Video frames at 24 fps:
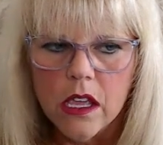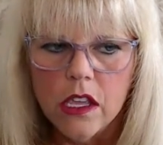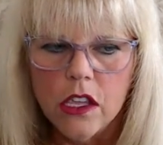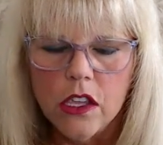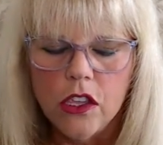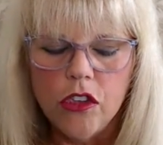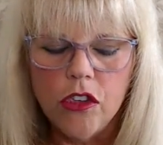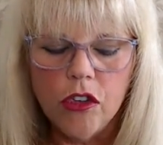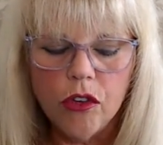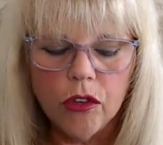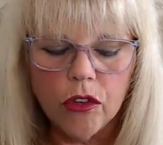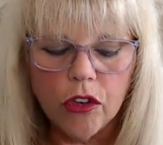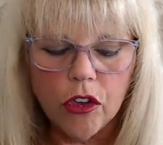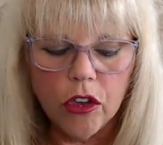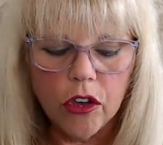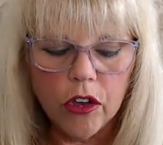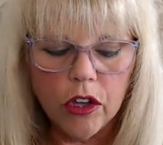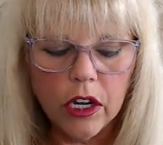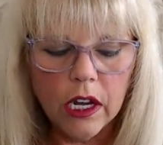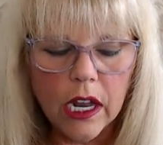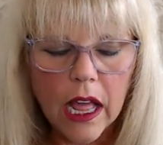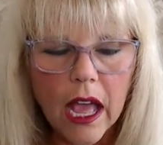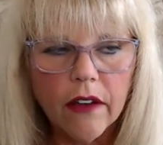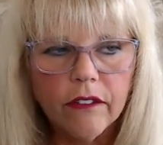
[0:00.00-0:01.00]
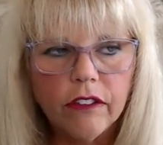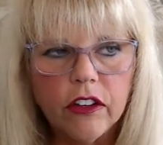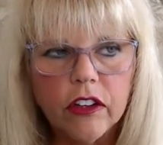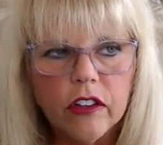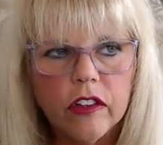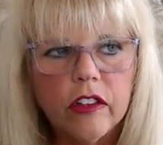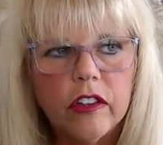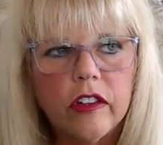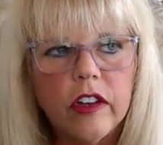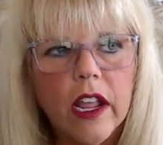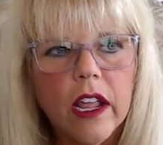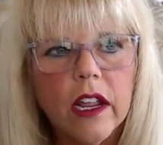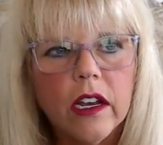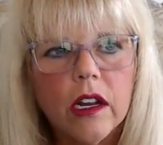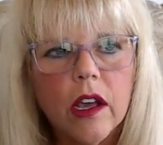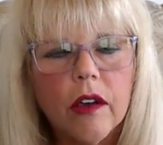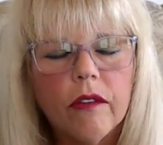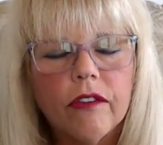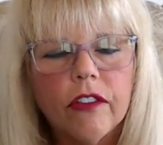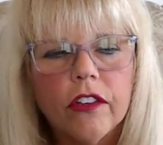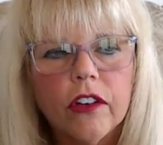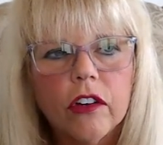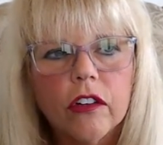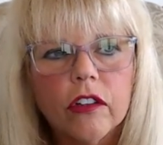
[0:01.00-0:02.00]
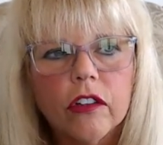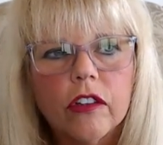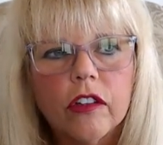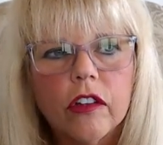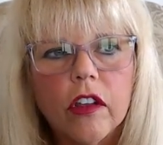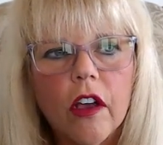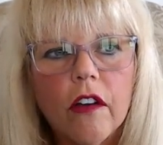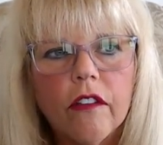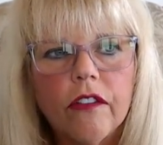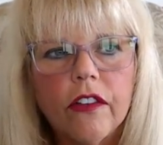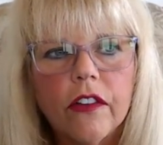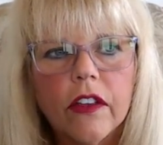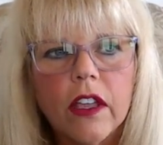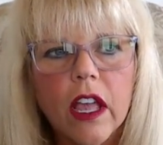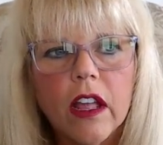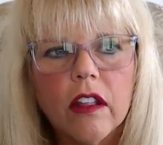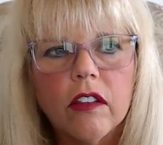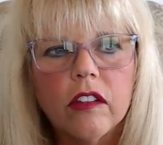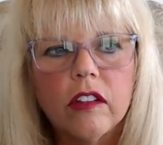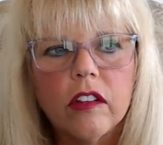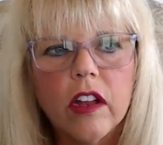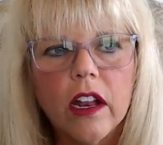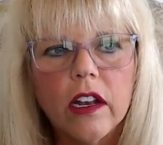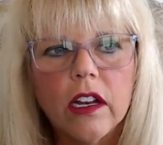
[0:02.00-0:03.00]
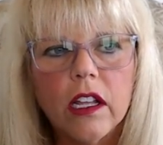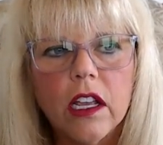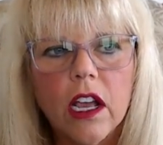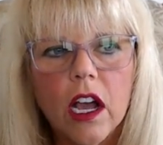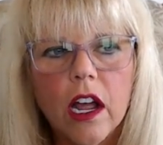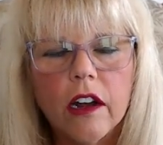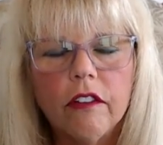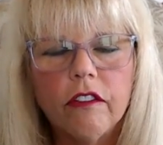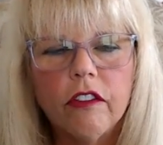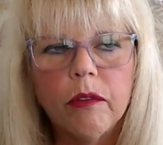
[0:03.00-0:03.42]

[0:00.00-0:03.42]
you could have to stand up for yourself against any kind